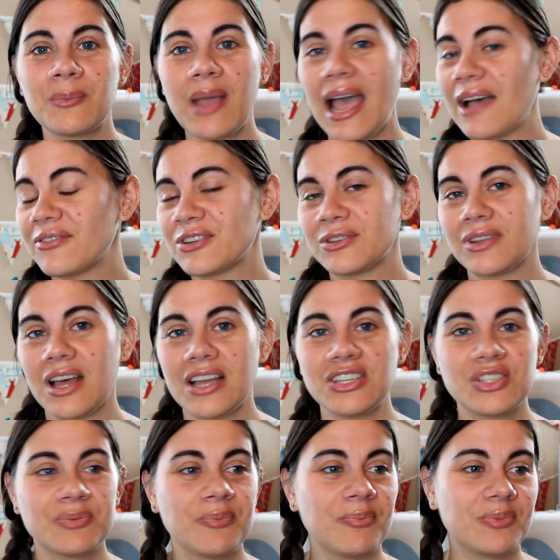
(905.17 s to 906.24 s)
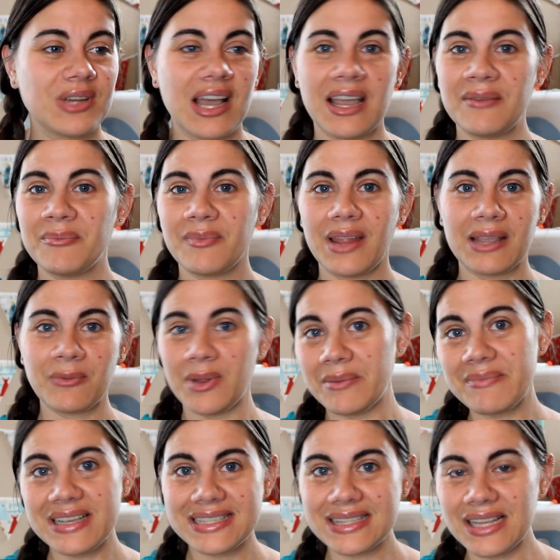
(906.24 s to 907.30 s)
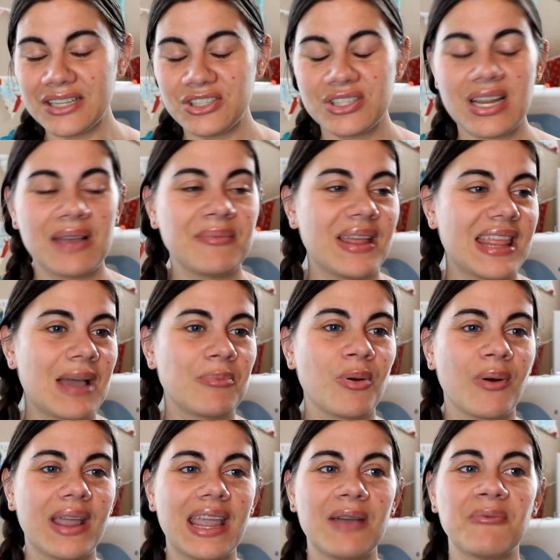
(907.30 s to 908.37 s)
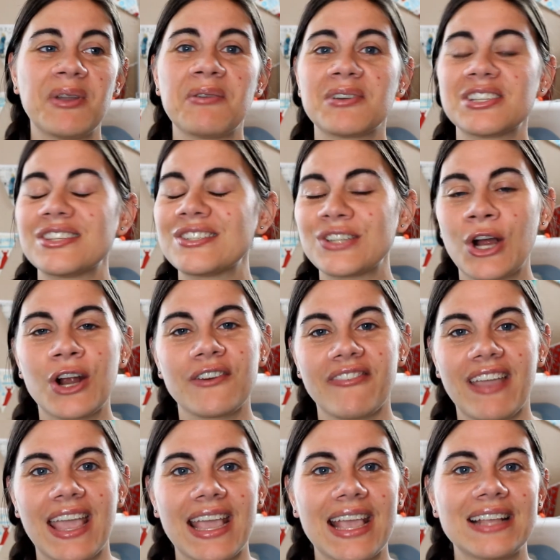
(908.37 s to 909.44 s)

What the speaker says: after lunch time, like we'd missed lunchtime by that point and we were starving,